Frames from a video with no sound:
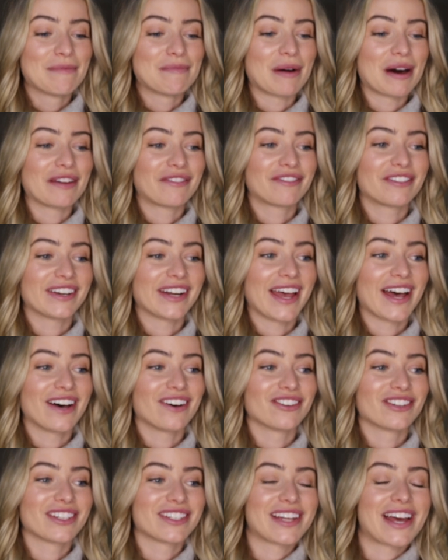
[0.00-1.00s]
But for
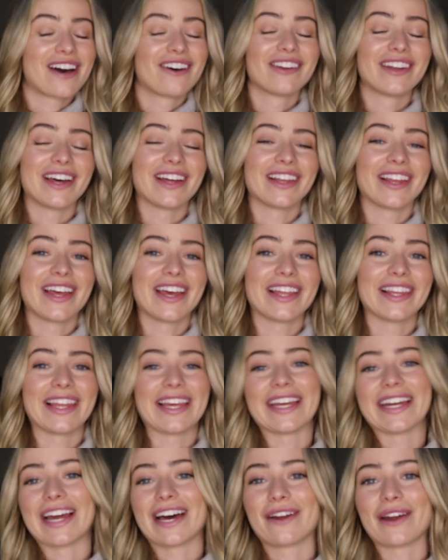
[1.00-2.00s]
now, just out in LA,
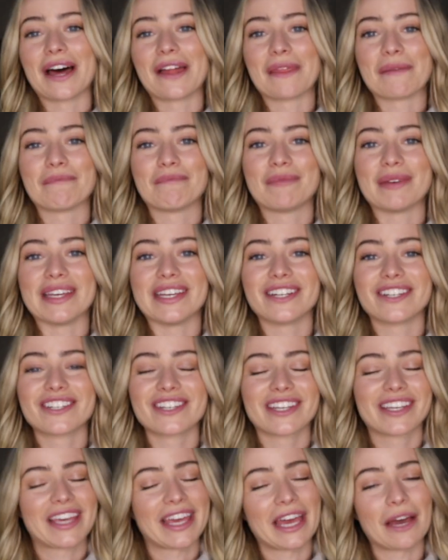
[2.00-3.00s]
laying out on the
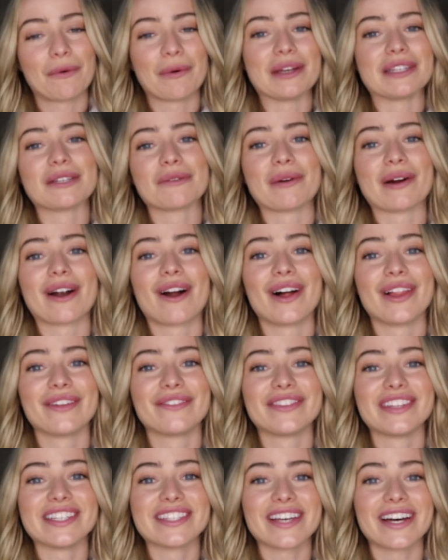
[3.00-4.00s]
beach. Can't wait to wear all
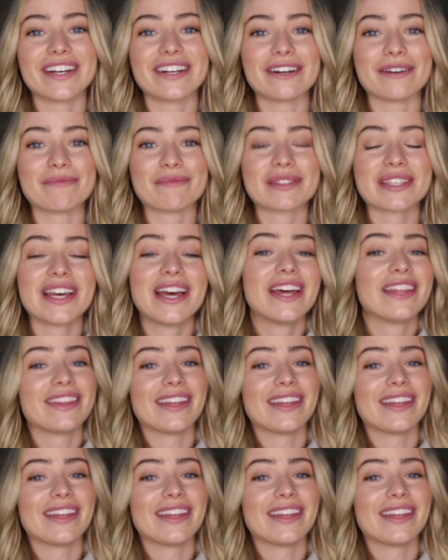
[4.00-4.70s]
of these items.